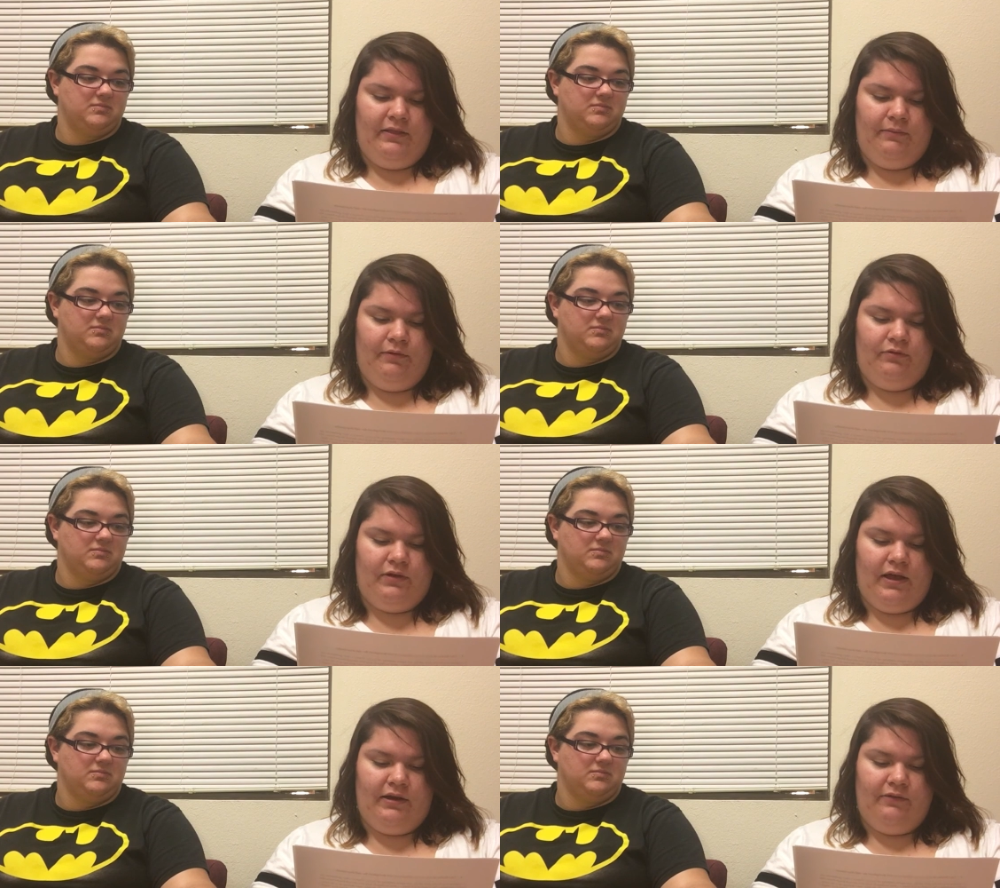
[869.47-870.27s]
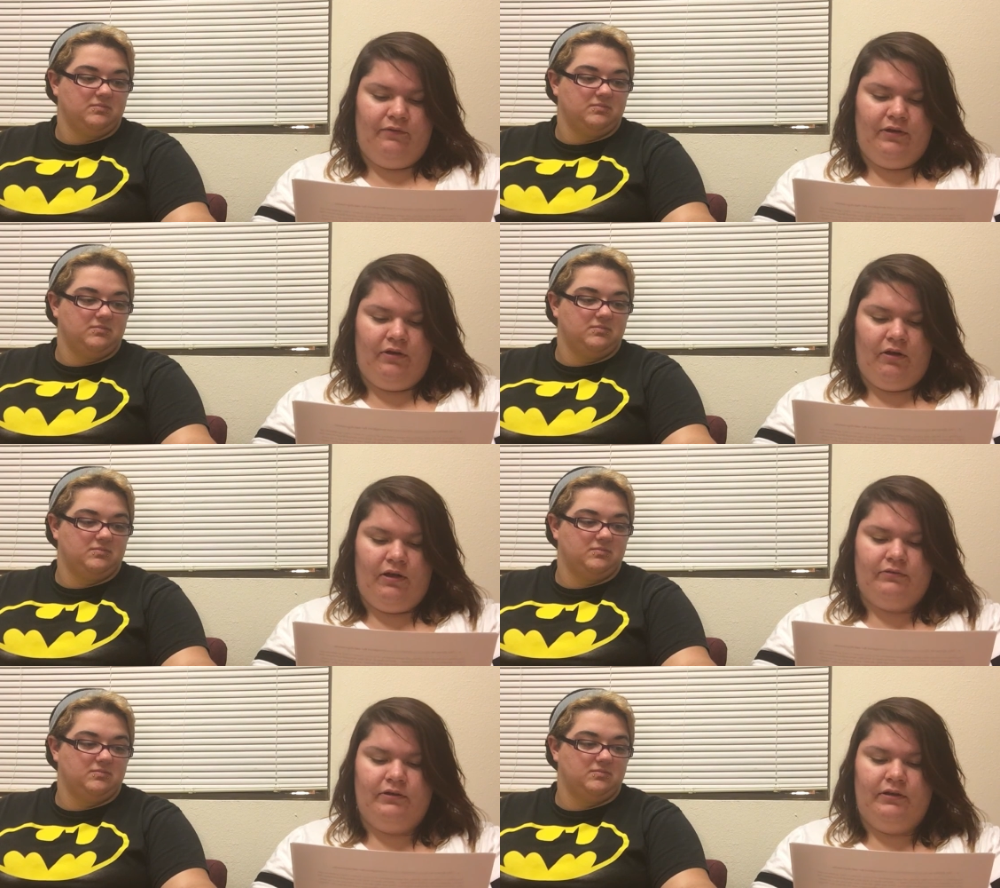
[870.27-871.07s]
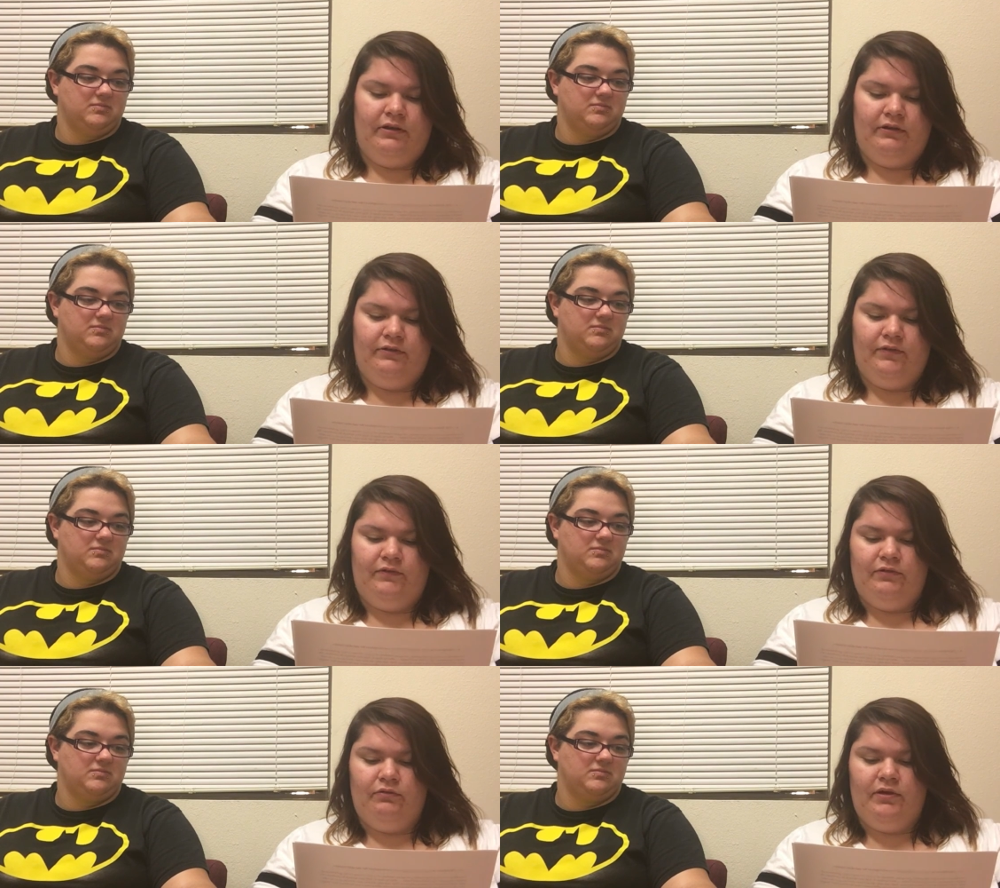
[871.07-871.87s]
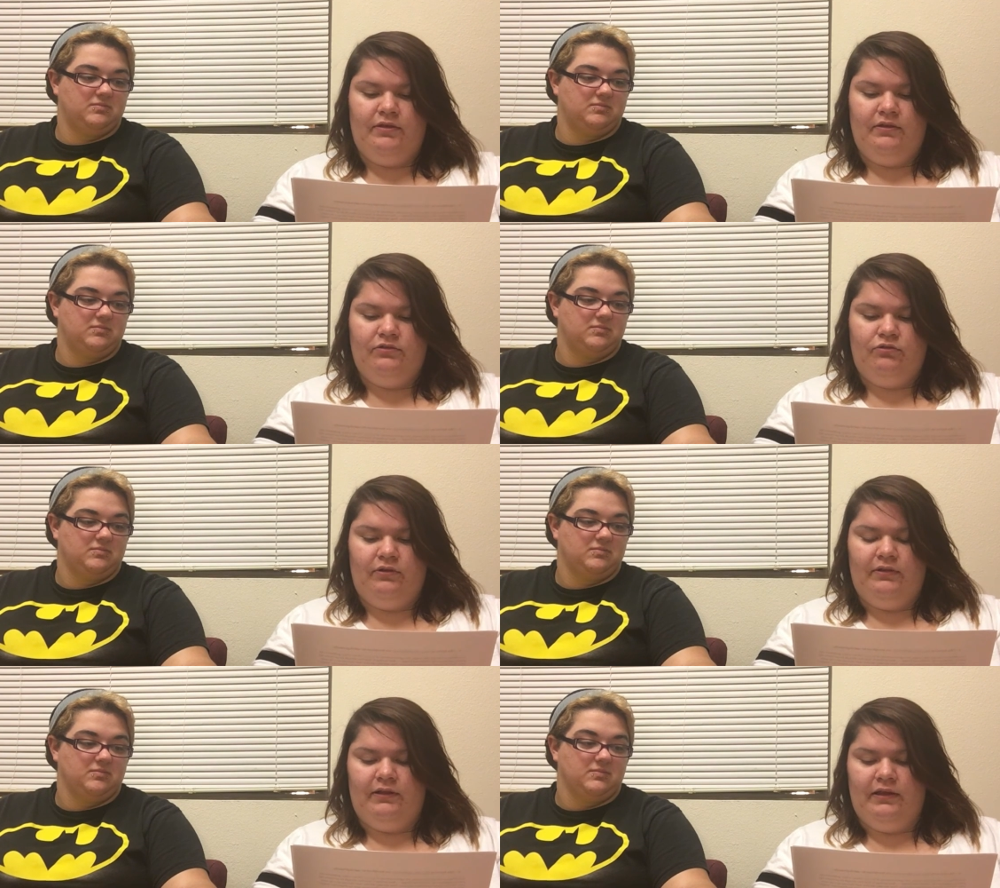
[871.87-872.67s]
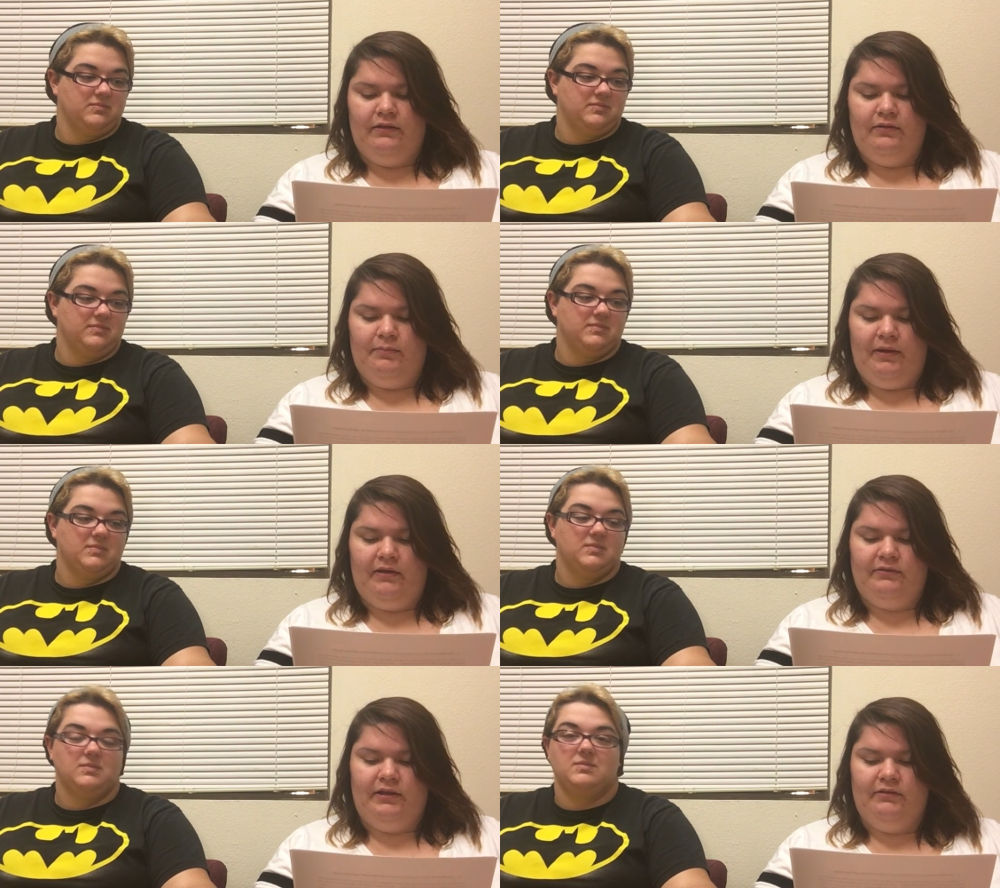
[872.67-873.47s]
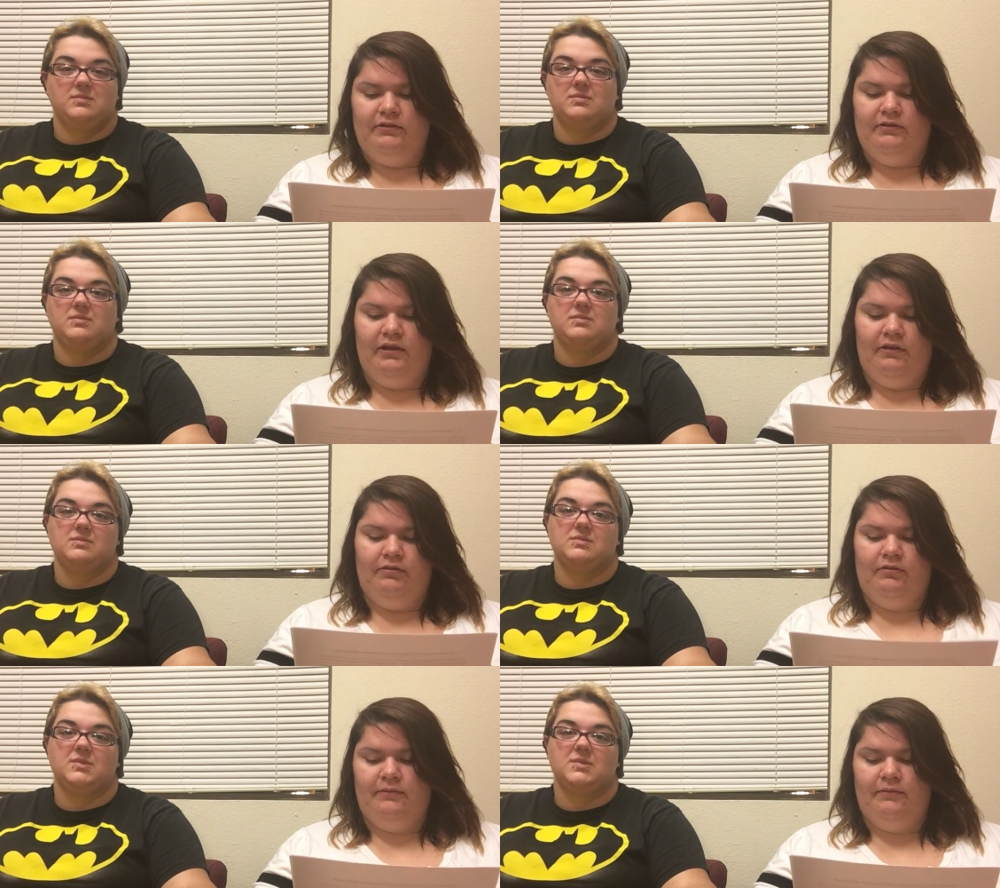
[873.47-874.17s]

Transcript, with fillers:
Speaker 1: They both died in a freak car accident in nineteen fifty-three, thus joining the, kid, the past kids in death.